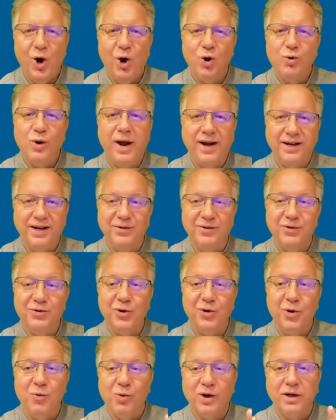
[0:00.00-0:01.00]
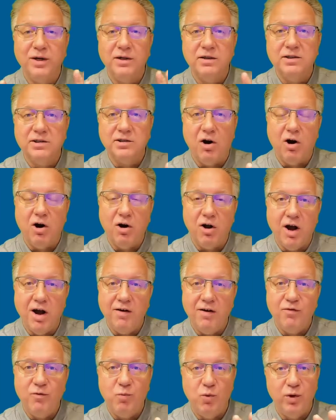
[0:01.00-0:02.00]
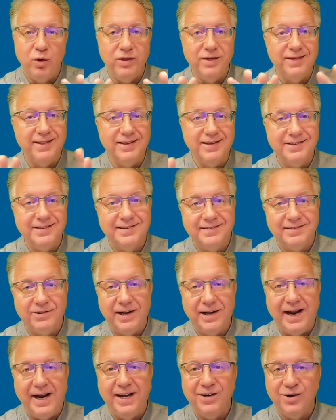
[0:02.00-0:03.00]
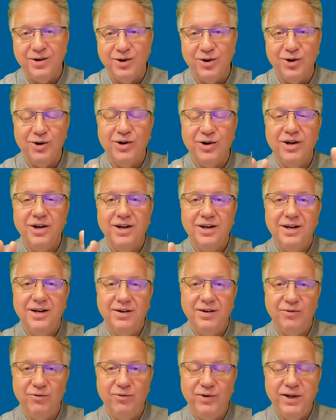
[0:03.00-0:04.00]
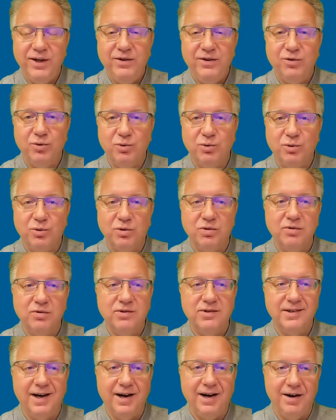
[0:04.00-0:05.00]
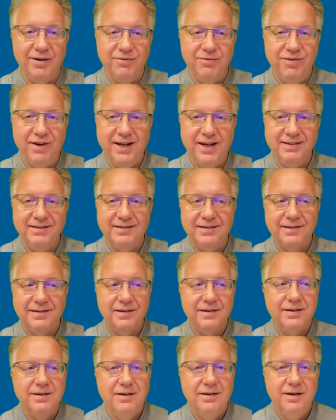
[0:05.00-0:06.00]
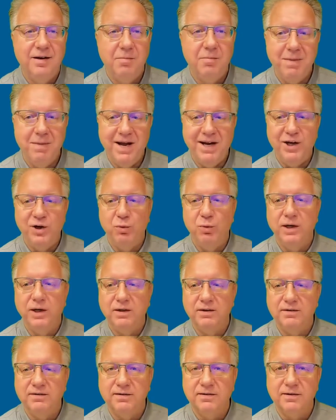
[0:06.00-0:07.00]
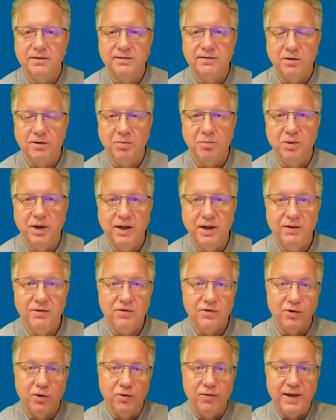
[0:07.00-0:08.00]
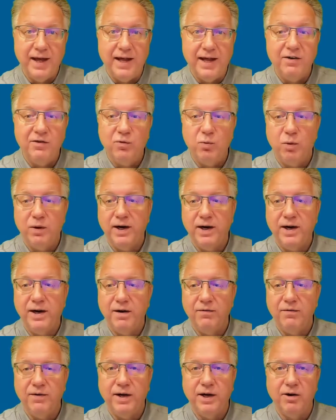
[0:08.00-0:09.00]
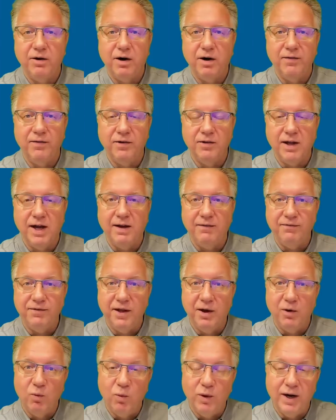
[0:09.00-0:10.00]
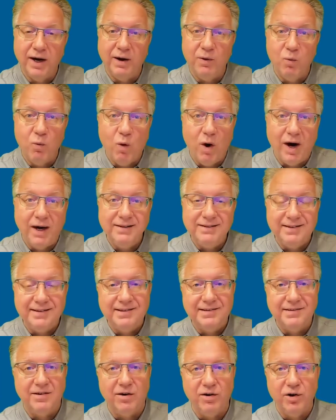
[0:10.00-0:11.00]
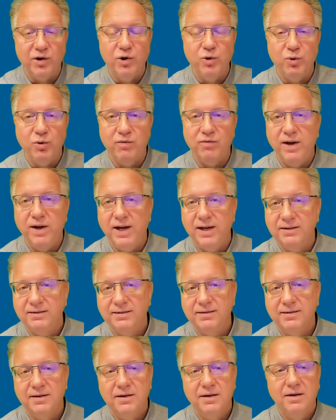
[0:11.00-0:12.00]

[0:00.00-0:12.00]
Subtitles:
Okay, so we're going to start off with the standard vtools event menuing system. And so that is what I have here on the left. Now, when I want to start a new event,